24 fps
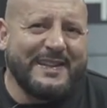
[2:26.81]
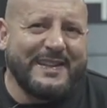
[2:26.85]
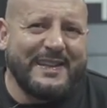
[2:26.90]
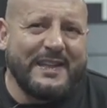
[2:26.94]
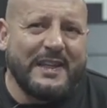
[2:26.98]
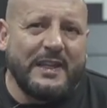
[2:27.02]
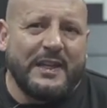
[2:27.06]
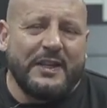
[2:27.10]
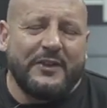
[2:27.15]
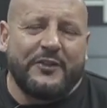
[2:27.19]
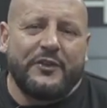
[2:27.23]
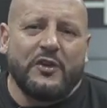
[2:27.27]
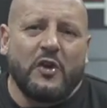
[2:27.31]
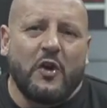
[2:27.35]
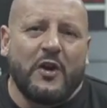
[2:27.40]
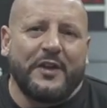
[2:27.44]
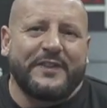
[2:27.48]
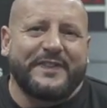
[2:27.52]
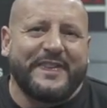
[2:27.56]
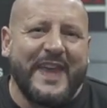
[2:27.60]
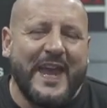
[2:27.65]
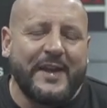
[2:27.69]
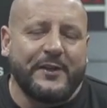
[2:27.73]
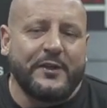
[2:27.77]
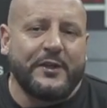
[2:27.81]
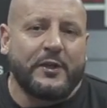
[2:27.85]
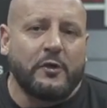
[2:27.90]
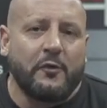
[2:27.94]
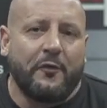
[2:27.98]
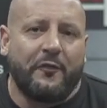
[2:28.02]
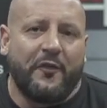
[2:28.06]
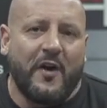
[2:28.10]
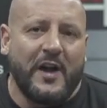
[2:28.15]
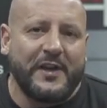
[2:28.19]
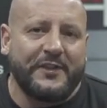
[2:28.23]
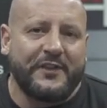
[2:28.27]
He's not a technical
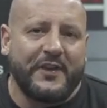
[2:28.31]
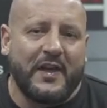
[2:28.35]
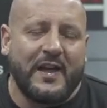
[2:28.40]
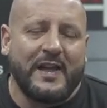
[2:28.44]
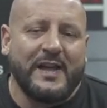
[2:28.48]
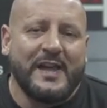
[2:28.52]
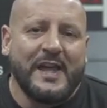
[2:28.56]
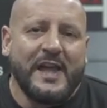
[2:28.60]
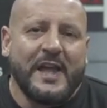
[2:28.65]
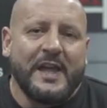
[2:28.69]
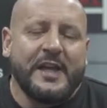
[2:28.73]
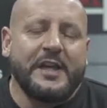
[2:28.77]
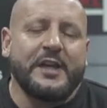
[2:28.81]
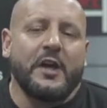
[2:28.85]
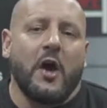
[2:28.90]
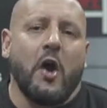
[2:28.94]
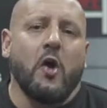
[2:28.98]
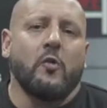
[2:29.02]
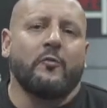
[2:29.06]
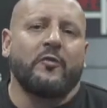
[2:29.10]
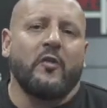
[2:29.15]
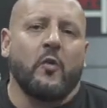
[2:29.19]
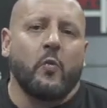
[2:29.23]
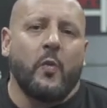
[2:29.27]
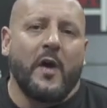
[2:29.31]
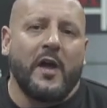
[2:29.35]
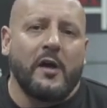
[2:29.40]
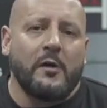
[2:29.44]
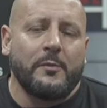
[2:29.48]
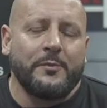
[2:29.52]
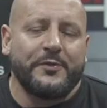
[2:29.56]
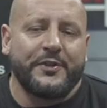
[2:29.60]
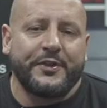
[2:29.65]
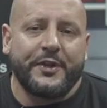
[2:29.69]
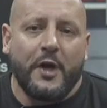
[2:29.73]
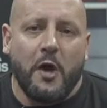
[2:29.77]
fighter. He
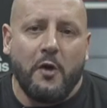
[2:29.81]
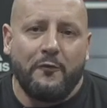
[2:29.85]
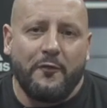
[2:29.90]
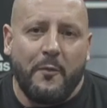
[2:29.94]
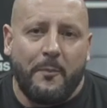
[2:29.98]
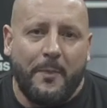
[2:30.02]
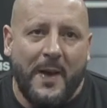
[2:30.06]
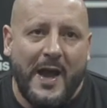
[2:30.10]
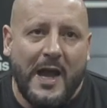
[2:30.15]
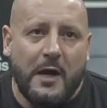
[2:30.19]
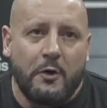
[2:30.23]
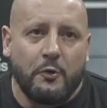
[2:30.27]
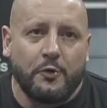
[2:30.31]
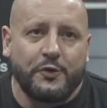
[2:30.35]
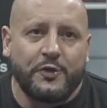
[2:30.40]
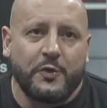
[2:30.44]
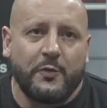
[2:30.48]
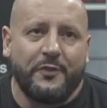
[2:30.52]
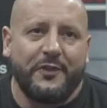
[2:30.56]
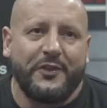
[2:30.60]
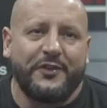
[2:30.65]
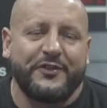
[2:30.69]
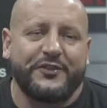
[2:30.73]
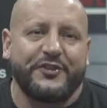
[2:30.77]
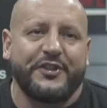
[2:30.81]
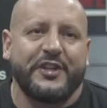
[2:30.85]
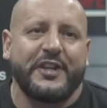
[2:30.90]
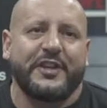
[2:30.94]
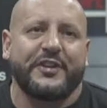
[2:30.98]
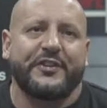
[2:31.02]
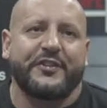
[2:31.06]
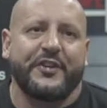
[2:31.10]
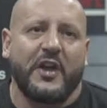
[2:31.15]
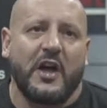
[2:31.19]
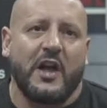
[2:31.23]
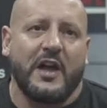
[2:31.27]
overwhelms and overpowers you with sheer
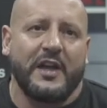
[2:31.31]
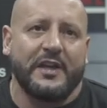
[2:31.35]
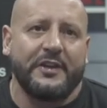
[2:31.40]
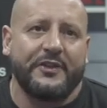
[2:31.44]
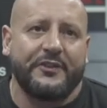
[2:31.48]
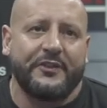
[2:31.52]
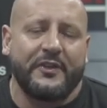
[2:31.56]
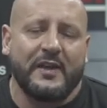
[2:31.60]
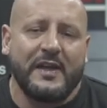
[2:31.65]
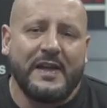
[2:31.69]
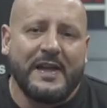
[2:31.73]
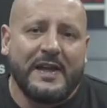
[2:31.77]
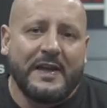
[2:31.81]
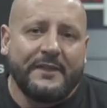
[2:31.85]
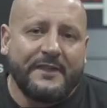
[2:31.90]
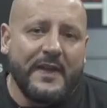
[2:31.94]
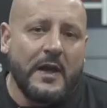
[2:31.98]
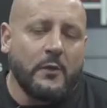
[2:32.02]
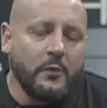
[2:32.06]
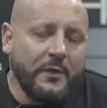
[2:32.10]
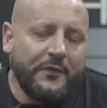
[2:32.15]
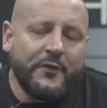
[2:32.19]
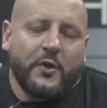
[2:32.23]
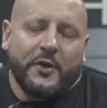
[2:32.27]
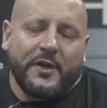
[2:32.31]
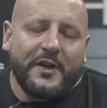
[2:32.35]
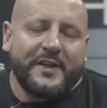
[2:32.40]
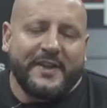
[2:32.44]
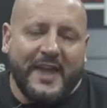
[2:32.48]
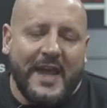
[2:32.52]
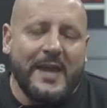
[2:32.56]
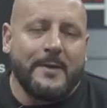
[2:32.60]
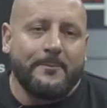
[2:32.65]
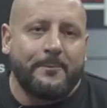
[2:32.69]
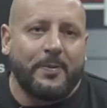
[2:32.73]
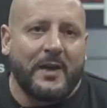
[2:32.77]
size. Now, we've got a
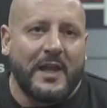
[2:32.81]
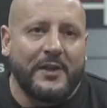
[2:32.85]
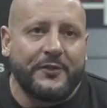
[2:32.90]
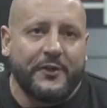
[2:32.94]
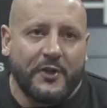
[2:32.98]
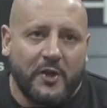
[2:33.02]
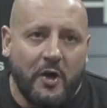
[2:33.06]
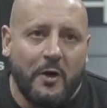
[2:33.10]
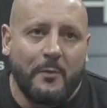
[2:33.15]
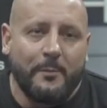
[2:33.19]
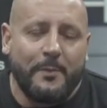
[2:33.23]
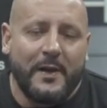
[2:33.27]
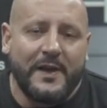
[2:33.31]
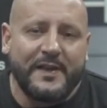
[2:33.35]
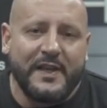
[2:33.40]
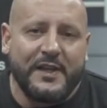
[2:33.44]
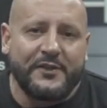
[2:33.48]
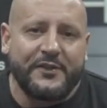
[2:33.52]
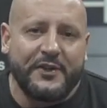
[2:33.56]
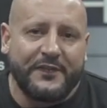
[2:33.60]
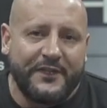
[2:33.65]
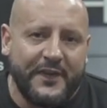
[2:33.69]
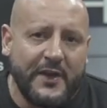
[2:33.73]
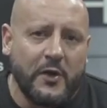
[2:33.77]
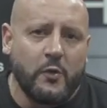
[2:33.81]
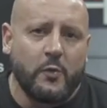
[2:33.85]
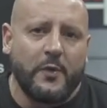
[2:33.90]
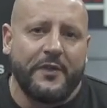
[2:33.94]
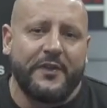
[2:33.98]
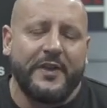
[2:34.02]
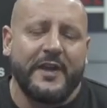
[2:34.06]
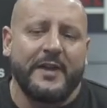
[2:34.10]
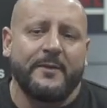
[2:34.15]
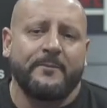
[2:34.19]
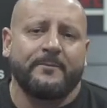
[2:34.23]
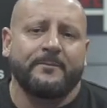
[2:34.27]
game plan to combat that and to deal with
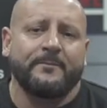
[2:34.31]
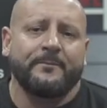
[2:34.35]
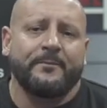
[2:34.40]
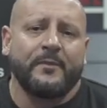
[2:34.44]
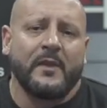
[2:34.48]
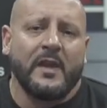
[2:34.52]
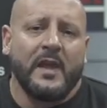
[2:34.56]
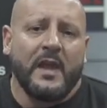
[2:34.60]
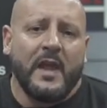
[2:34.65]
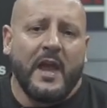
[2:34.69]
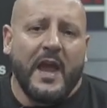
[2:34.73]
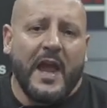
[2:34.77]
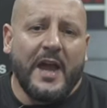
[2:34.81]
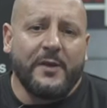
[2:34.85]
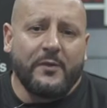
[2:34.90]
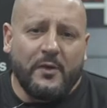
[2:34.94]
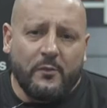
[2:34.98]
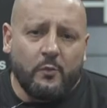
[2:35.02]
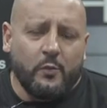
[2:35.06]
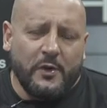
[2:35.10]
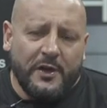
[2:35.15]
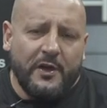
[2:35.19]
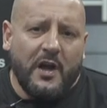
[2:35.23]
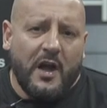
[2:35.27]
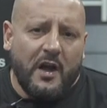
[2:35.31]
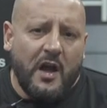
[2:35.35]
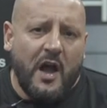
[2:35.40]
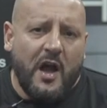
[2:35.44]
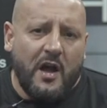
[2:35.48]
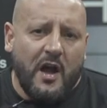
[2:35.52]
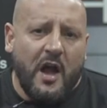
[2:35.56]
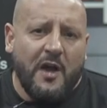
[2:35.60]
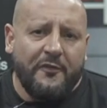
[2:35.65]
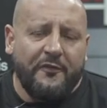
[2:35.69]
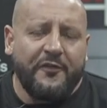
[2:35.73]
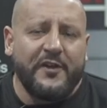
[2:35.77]
it. And
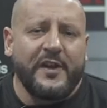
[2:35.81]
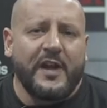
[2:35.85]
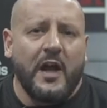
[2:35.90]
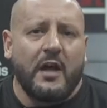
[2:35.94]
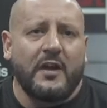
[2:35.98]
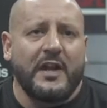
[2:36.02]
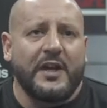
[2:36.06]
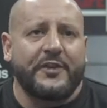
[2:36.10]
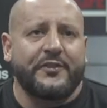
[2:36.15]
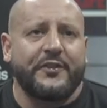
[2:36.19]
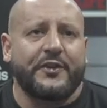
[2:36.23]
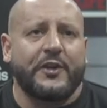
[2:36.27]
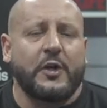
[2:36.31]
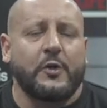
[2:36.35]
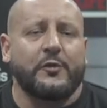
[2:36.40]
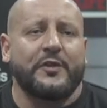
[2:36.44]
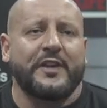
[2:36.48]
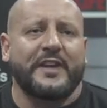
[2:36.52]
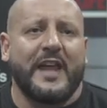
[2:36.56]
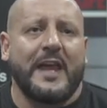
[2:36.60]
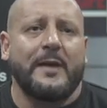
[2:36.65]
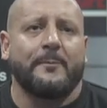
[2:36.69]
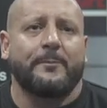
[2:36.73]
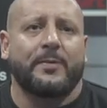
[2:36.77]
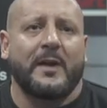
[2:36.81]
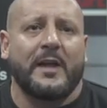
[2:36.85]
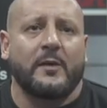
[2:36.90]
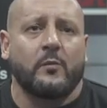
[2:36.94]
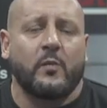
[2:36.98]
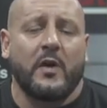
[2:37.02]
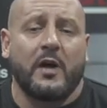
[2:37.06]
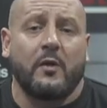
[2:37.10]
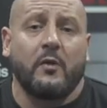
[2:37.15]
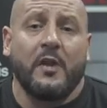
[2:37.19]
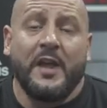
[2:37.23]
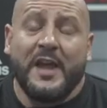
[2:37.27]
I think I'll execute the game plan
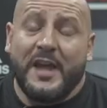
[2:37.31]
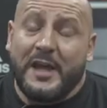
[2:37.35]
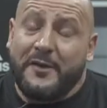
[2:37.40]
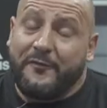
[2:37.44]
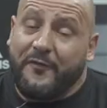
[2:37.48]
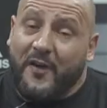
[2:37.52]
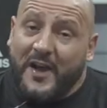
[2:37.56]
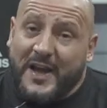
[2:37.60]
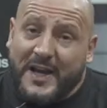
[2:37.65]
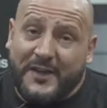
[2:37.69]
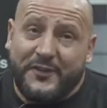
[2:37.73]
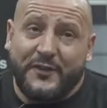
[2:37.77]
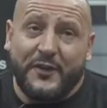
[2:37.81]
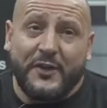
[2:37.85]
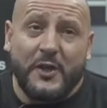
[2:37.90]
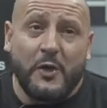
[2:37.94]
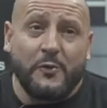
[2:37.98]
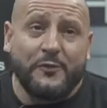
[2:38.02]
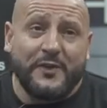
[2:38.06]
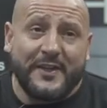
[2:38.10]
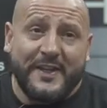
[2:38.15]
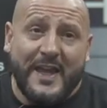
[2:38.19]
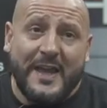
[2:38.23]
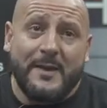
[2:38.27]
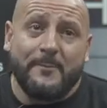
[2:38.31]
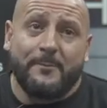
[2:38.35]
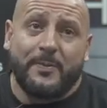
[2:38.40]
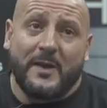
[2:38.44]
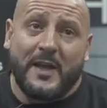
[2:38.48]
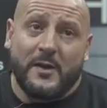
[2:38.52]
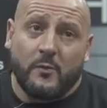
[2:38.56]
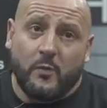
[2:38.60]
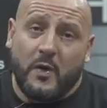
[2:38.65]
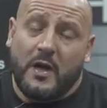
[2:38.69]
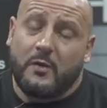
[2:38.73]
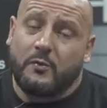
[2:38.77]
well. If I execute the game
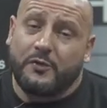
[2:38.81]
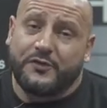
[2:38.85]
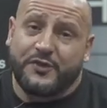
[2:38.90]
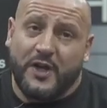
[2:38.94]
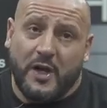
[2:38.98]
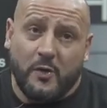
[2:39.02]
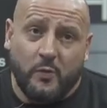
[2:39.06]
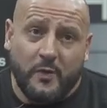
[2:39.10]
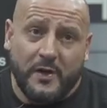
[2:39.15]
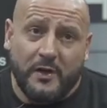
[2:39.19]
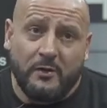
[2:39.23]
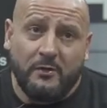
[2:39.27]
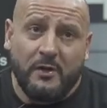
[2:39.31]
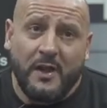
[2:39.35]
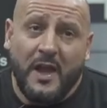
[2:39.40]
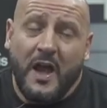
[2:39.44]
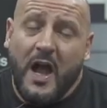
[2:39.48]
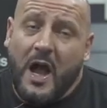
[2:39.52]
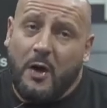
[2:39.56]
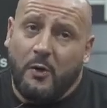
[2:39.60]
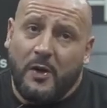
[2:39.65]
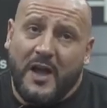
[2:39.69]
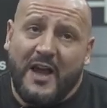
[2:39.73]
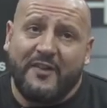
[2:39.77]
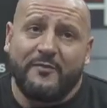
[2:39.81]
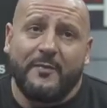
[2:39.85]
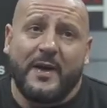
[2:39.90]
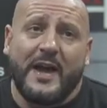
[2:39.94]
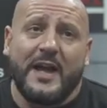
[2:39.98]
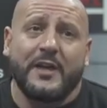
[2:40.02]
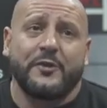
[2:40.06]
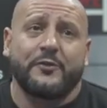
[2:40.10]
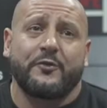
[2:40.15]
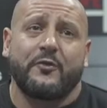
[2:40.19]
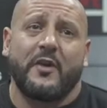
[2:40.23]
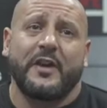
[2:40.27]
plan well, which I will have my
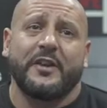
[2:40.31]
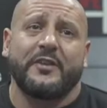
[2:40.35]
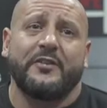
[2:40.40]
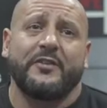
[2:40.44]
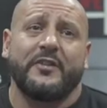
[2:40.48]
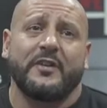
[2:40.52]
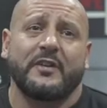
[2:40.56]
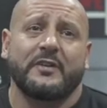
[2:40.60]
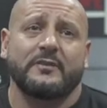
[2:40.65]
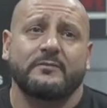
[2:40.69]
hands raised.